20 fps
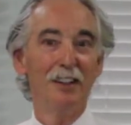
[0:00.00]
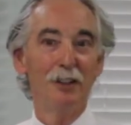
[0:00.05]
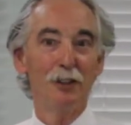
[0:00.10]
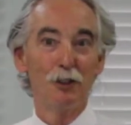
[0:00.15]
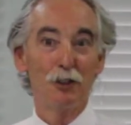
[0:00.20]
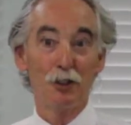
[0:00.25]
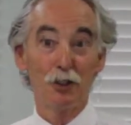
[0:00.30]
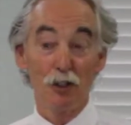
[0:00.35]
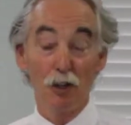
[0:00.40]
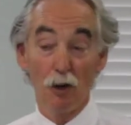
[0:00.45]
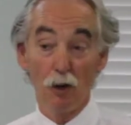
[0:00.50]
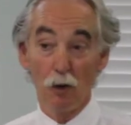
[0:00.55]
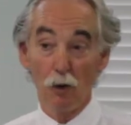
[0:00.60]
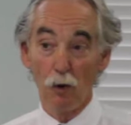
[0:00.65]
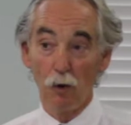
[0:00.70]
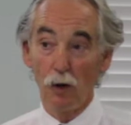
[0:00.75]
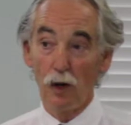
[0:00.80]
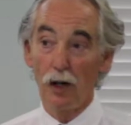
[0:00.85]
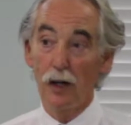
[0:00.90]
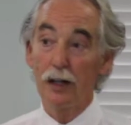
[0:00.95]

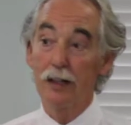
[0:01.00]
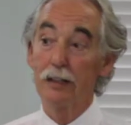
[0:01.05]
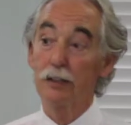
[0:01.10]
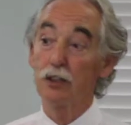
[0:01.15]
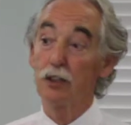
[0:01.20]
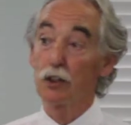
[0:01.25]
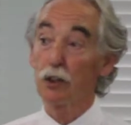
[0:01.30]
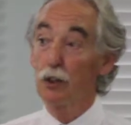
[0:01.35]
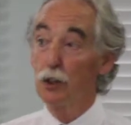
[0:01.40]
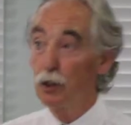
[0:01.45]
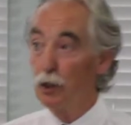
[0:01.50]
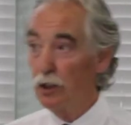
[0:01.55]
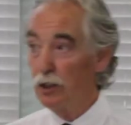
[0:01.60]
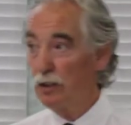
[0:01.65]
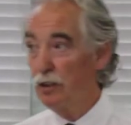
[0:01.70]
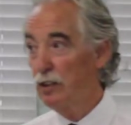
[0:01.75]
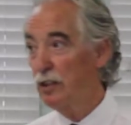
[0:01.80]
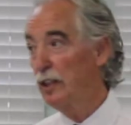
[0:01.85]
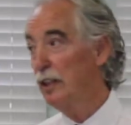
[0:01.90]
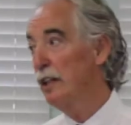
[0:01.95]
So it's a
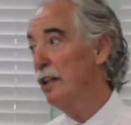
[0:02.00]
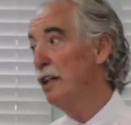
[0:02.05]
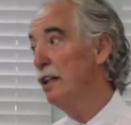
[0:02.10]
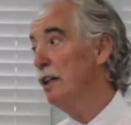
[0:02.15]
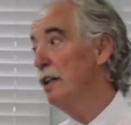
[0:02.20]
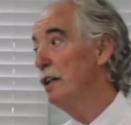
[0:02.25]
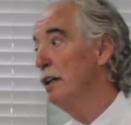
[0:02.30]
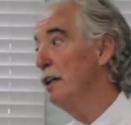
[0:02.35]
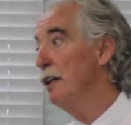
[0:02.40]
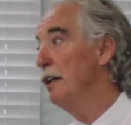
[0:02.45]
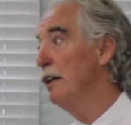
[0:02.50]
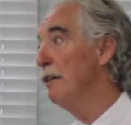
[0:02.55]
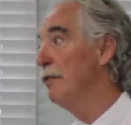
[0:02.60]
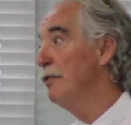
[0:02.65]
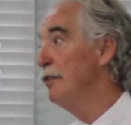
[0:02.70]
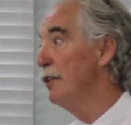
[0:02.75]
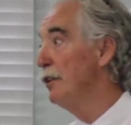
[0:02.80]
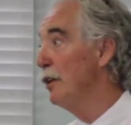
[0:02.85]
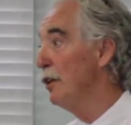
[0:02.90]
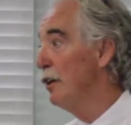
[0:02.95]
good thing
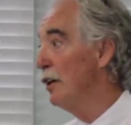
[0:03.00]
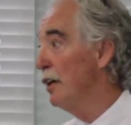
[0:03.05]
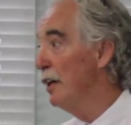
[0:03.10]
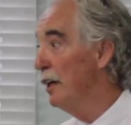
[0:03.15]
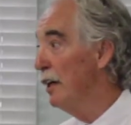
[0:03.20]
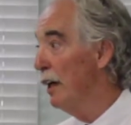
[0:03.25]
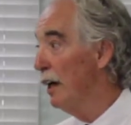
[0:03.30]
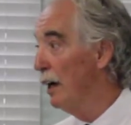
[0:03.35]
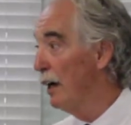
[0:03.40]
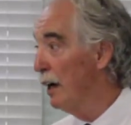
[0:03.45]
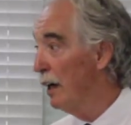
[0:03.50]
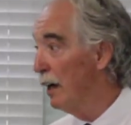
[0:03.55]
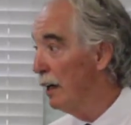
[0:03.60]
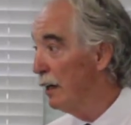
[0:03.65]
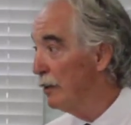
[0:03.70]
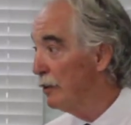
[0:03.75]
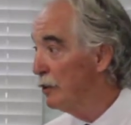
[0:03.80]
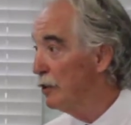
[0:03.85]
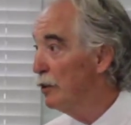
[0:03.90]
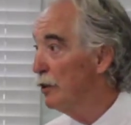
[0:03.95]
if you're
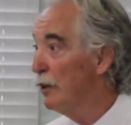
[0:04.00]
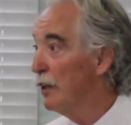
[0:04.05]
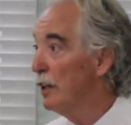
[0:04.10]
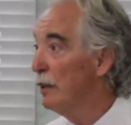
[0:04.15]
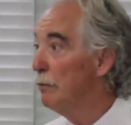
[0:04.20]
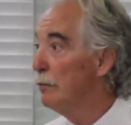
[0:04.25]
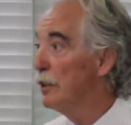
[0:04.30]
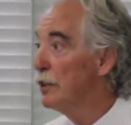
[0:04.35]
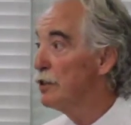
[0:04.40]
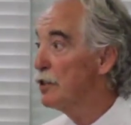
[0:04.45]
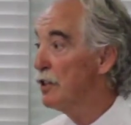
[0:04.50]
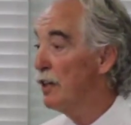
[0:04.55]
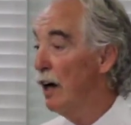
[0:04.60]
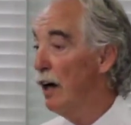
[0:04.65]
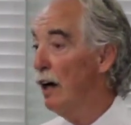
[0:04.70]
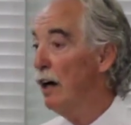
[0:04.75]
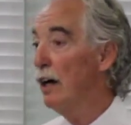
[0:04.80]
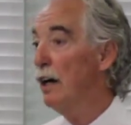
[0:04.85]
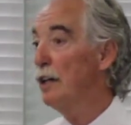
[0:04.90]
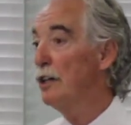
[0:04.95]
doing
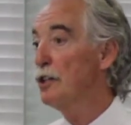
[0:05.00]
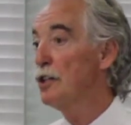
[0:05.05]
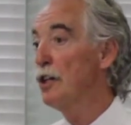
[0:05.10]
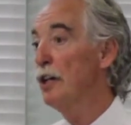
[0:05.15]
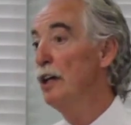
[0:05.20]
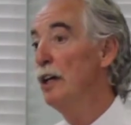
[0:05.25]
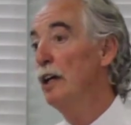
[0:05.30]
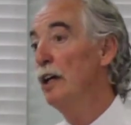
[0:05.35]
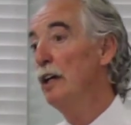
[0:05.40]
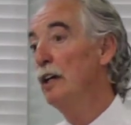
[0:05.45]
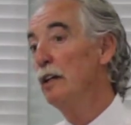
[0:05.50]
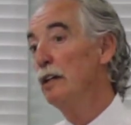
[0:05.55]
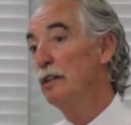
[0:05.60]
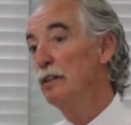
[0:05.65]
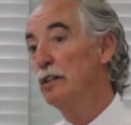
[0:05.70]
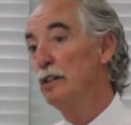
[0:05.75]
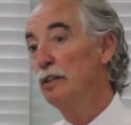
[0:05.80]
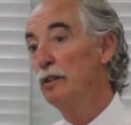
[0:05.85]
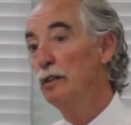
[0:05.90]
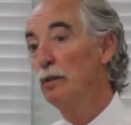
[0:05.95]
massage
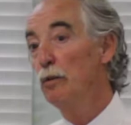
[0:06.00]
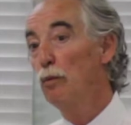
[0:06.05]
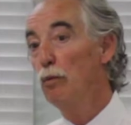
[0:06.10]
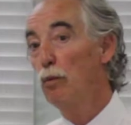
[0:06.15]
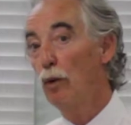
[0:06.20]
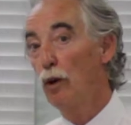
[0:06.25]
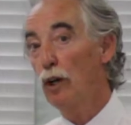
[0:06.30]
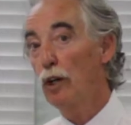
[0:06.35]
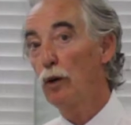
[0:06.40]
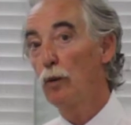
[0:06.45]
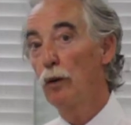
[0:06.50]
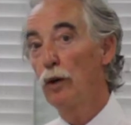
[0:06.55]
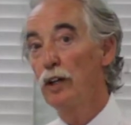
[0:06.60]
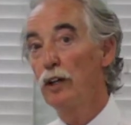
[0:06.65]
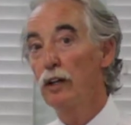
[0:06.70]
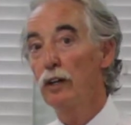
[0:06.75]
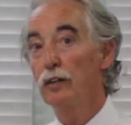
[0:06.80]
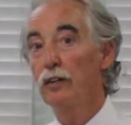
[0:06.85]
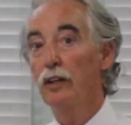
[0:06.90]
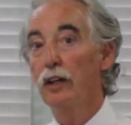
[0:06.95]
to work
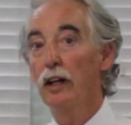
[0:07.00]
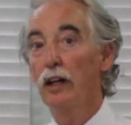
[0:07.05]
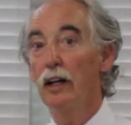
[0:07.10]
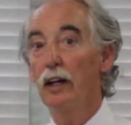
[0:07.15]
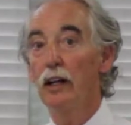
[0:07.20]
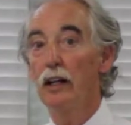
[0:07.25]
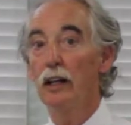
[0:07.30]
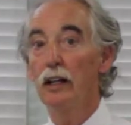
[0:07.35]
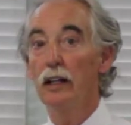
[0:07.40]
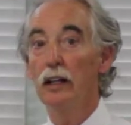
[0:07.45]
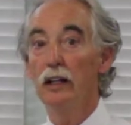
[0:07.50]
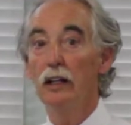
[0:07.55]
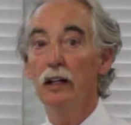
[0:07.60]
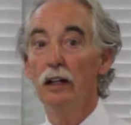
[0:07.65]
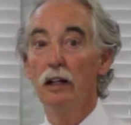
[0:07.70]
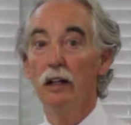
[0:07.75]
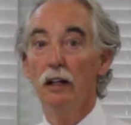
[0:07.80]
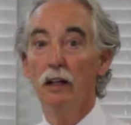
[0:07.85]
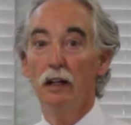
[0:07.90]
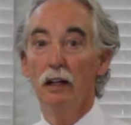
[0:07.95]
with a
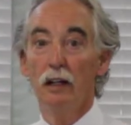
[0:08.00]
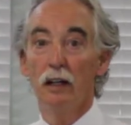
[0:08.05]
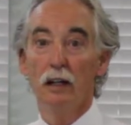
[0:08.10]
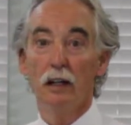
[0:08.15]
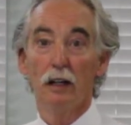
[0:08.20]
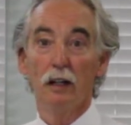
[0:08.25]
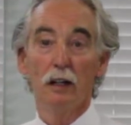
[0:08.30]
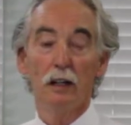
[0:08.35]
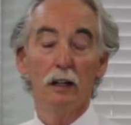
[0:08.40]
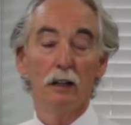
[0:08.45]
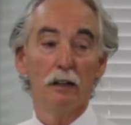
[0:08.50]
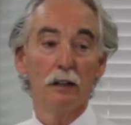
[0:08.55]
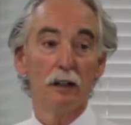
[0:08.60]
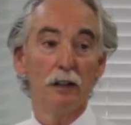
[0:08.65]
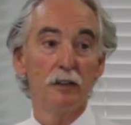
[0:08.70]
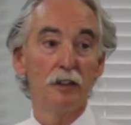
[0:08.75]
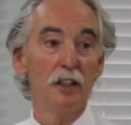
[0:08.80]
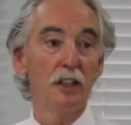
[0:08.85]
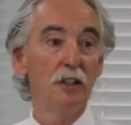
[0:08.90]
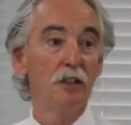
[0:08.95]

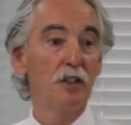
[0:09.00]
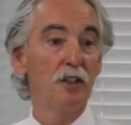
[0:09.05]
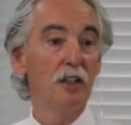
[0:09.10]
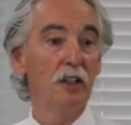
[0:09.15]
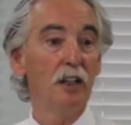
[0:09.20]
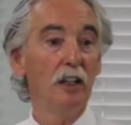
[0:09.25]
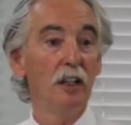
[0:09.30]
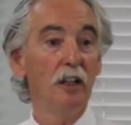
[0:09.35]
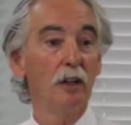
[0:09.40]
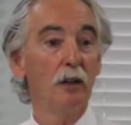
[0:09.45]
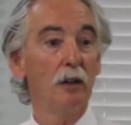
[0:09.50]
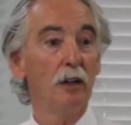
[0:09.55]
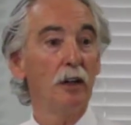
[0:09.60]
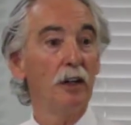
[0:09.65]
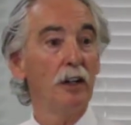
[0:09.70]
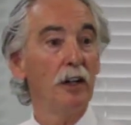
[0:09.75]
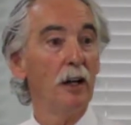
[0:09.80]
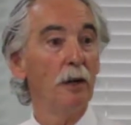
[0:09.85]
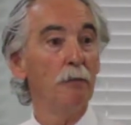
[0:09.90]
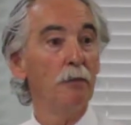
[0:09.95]
DC or
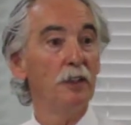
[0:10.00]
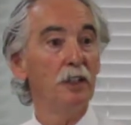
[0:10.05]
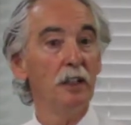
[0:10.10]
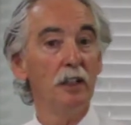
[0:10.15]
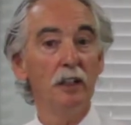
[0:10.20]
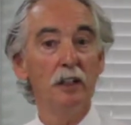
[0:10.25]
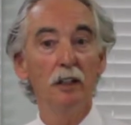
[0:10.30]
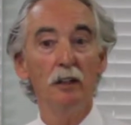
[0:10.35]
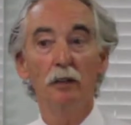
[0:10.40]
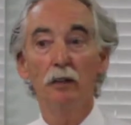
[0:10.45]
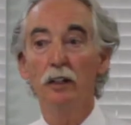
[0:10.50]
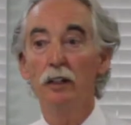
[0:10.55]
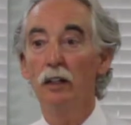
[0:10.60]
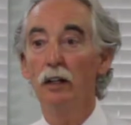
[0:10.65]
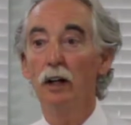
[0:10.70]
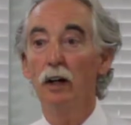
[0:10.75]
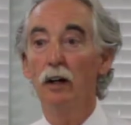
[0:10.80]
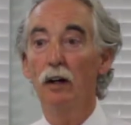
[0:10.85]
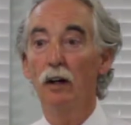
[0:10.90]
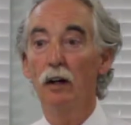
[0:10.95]
an MD
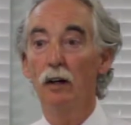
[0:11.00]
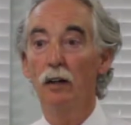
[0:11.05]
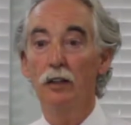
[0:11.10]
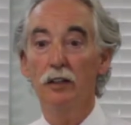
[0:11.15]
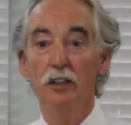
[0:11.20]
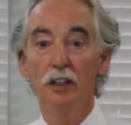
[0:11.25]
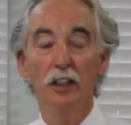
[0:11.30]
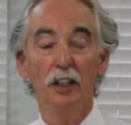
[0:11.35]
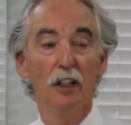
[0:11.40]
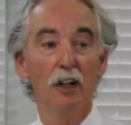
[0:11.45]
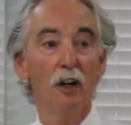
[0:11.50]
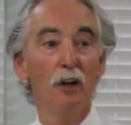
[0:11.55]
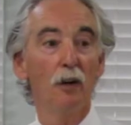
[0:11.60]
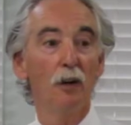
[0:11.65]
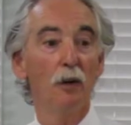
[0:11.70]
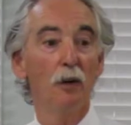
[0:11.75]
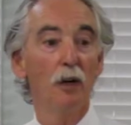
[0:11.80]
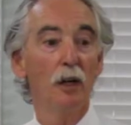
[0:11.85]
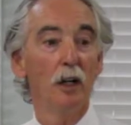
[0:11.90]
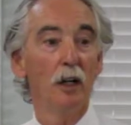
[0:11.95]
or a
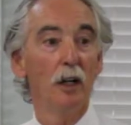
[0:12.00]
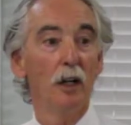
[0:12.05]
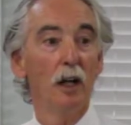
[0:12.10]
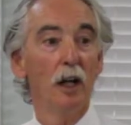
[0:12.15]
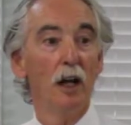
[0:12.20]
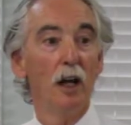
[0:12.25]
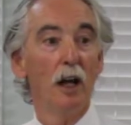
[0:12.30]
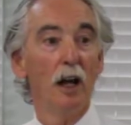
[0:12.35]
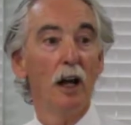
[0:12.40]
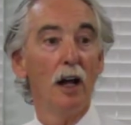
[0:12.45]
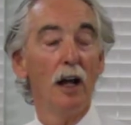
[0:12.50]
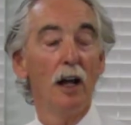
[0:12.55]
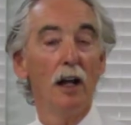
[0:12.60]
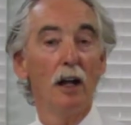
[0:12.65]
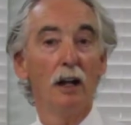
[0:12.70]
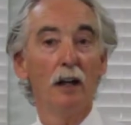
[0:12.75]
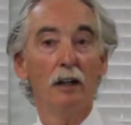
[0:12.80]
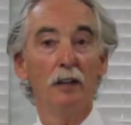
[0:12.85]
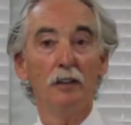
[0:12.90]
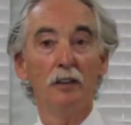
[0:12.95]
DO
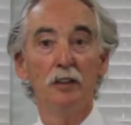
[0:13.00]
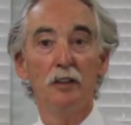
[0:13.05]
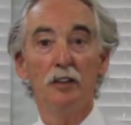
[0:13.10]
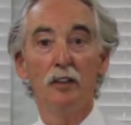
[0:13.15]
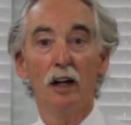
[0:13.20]
and